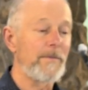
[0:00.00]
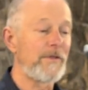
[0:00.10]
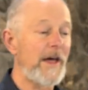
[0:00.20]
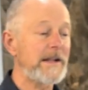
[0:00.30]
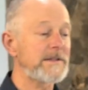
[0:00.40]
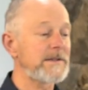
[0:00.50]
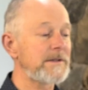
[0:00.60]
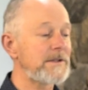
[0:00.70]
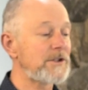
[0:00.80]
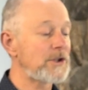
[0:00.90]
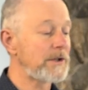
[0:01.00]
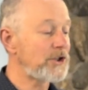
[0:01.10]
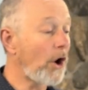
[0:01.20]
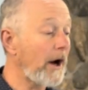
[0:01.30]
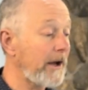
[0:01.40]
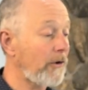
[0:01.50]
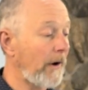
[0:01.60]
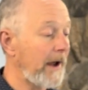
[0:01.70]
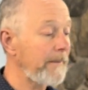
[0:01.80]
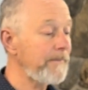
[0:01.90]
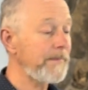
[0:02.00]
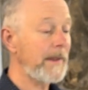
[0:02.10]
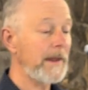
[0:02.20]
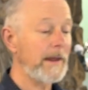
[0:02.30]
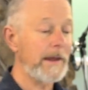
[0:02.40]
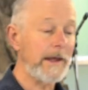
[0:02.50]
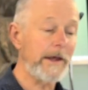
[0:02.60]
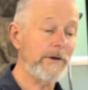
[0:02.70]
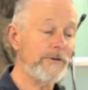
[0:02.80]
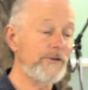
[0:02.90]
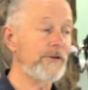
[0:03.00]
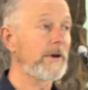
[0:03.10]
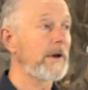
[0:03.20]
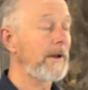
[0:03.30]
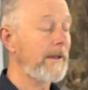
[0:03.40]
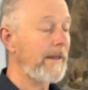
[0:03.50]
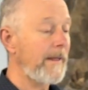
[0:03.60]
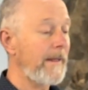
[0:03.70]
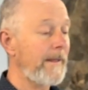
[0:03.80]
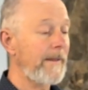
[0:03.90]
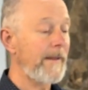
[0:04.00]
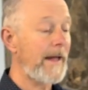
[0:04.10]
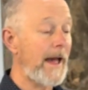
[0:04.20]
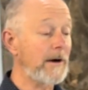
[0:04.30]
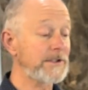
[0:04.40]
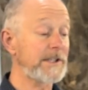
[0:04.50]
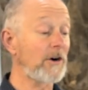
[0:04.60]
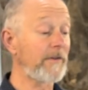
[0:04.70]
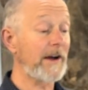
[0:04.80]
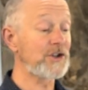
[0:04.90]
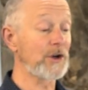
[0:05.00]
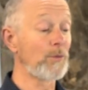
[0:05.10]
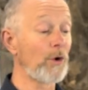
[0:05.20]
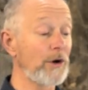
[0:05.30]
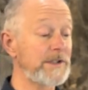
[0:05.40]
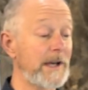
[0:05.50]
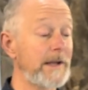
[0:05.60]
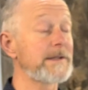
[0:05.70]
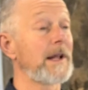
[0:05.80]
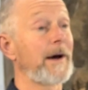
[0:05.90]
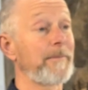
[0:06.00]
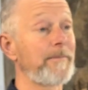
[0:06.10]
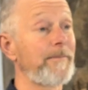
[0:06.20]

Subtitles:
That diagram is how salvation works in Islam.